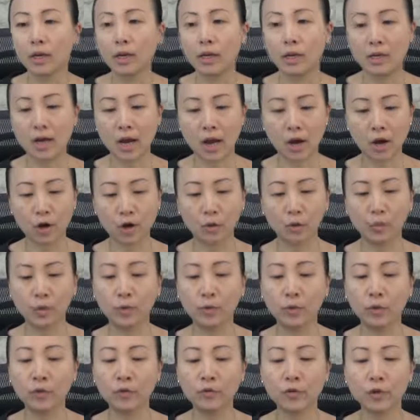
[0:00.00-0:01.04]
Now we
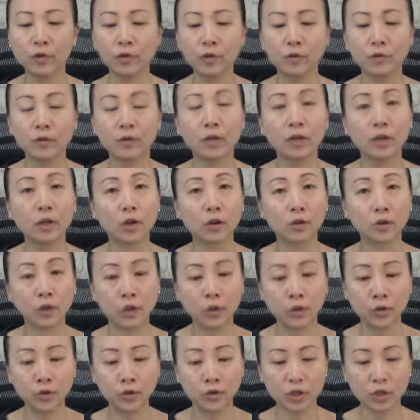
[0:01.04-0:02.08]
move on to the
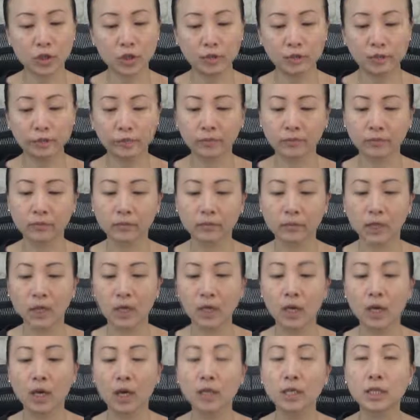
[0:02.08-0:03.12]
conclusion.
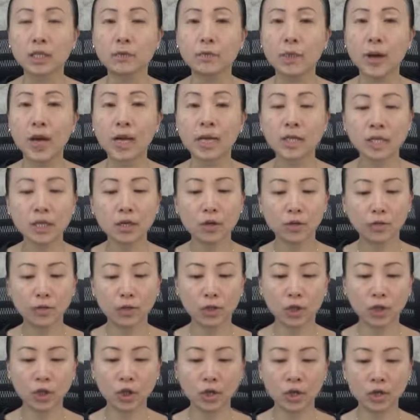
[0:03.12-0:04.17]
Depending on the
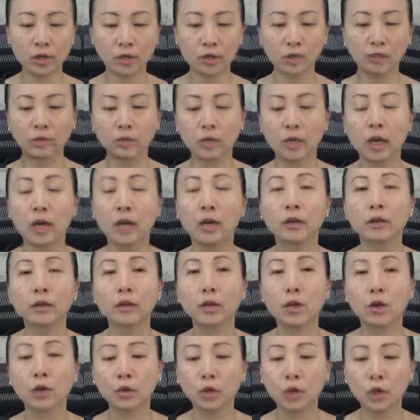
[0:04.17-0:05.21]
journal, the
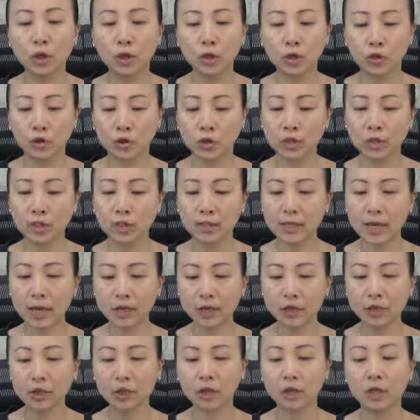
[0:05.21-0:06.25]
conclusion
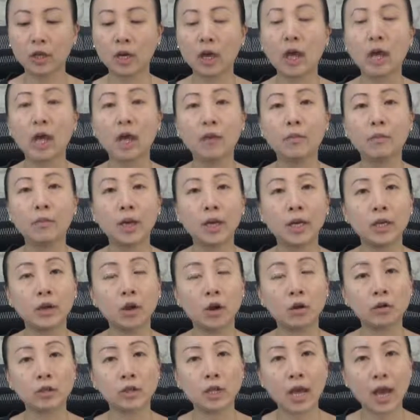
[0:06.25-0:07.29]
section may
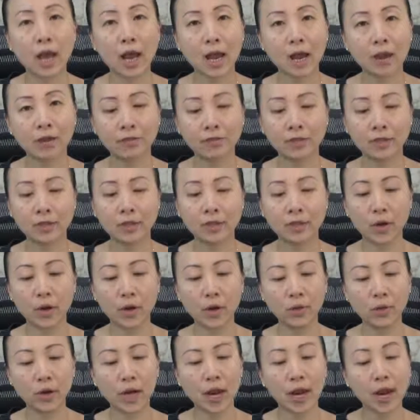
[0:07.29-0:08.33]
not have its
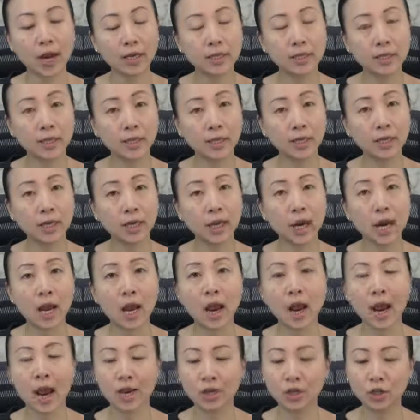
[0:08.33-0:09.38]
own heading
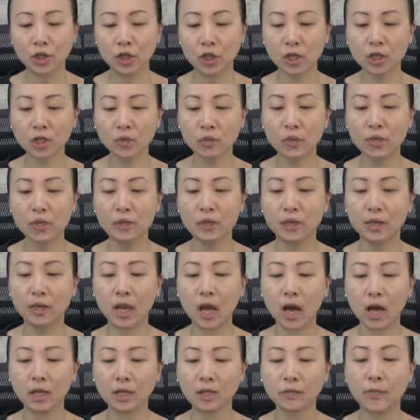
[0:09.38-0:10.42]
and just be the
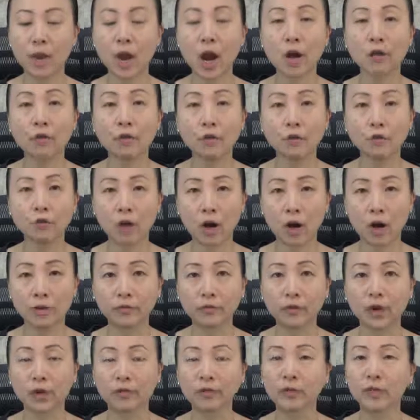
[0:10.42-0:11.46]
last paragraph
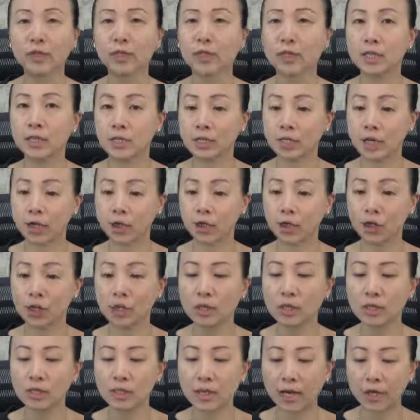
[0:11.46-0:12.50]
of the discussion
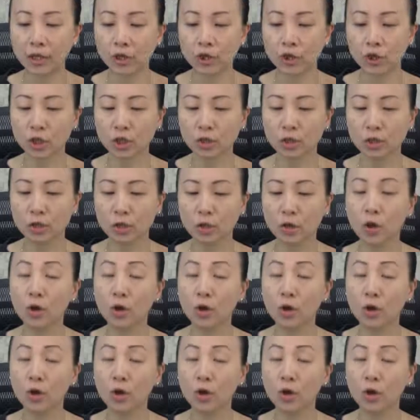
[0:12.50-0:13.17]
section,